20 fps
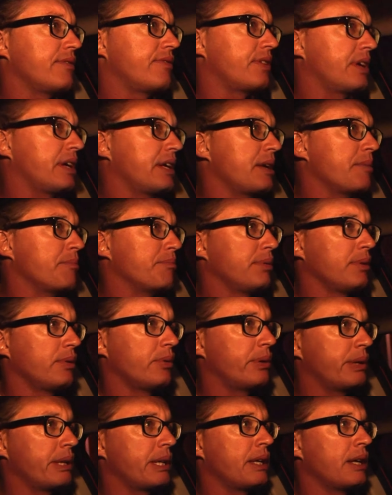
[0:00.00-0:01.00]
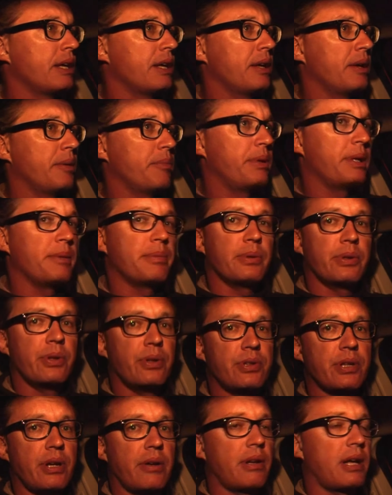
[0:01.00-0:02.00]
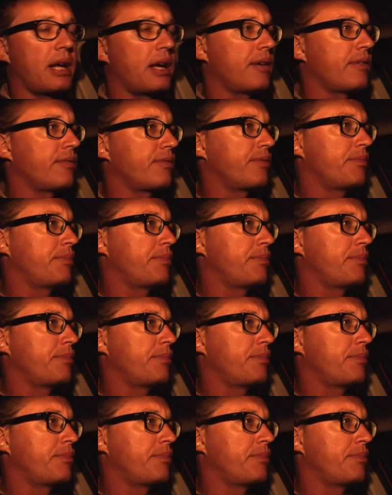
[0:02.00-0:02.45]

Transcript: if they employ people who don't have